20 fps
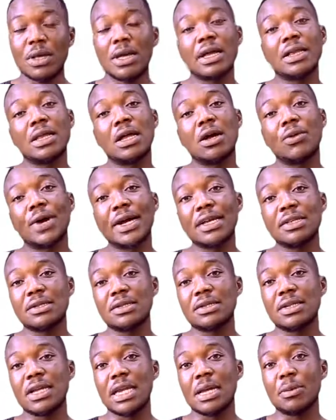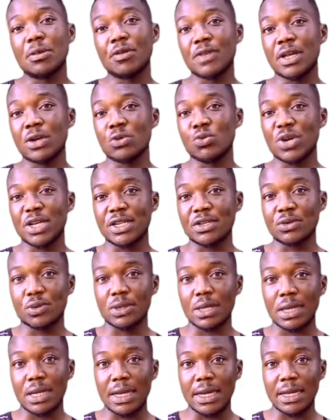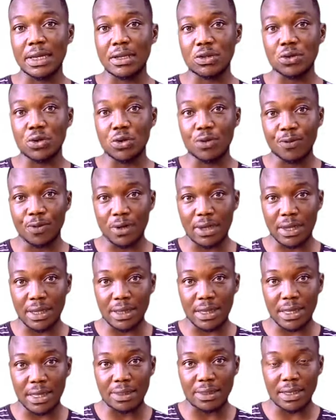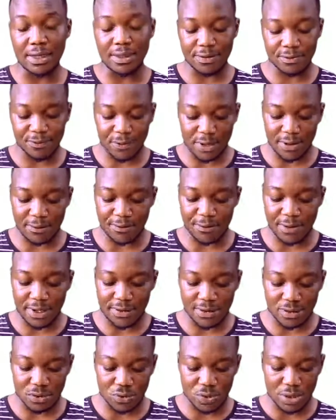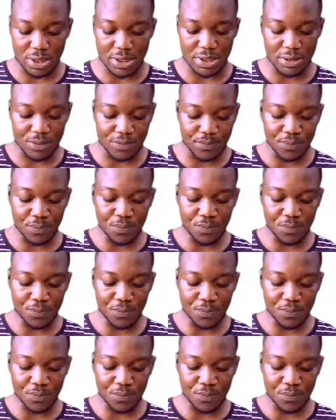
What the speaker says: And I'll write the name of the equation on the line. Don't forget that. That is for the first equation.